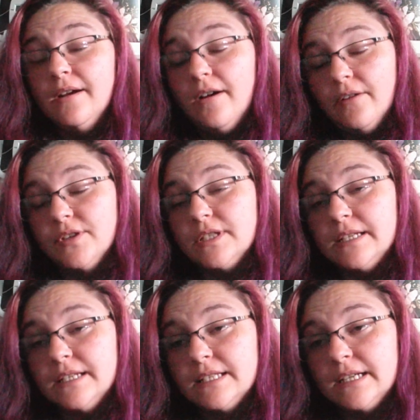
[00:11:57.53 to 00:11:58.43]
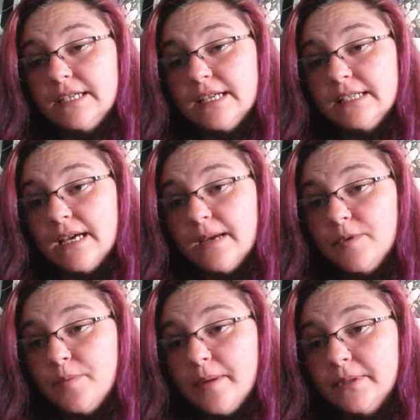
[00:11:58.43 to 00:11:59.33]
Obviously it's going to take time to
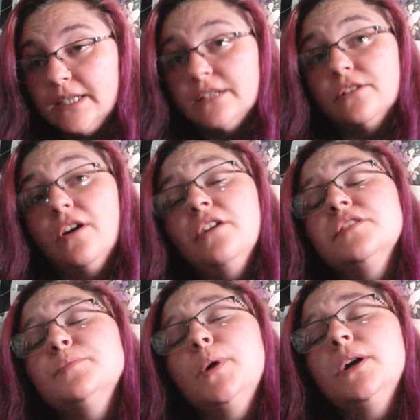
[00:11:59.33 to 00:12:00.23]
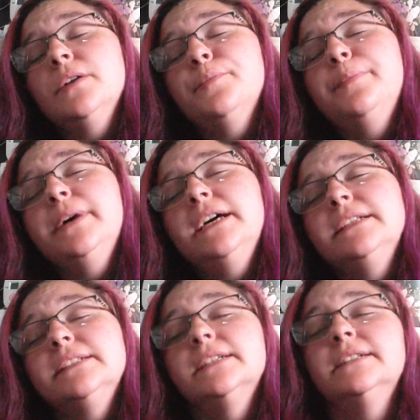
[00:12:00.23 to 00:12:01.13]
be able to get to the harvest part,
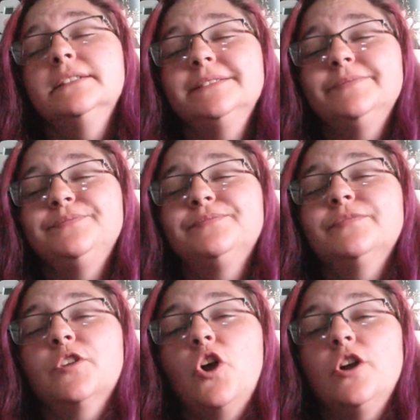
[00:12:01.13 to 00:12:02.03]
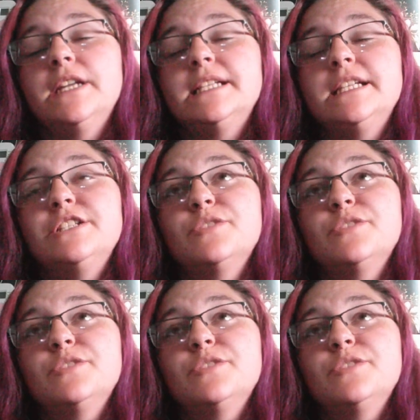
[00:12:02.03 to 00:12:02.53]
but gardening teaches